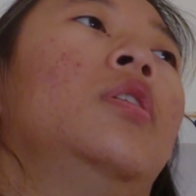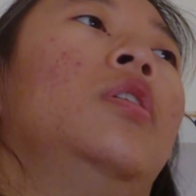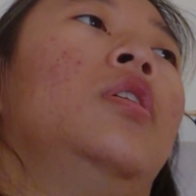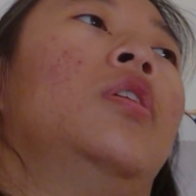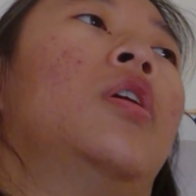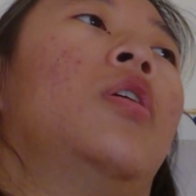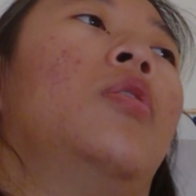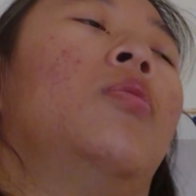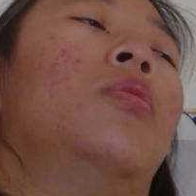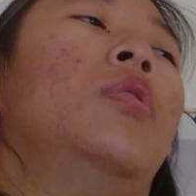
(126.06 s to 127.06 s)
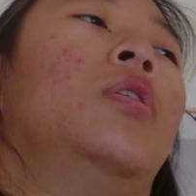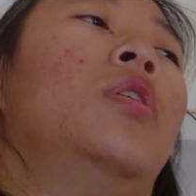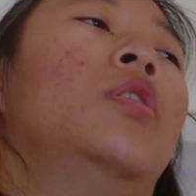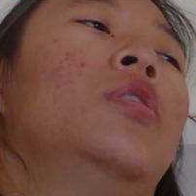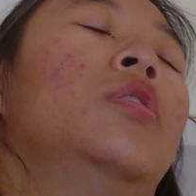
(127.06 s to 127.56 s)
you know,
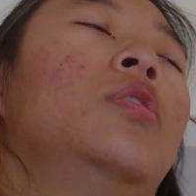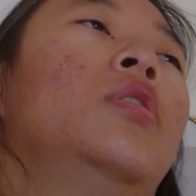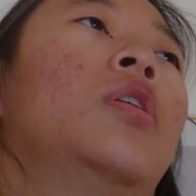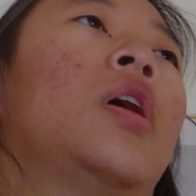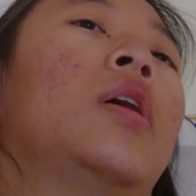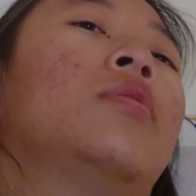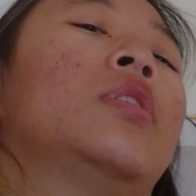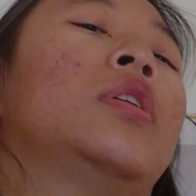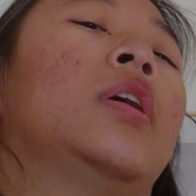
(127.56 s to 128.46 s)
I was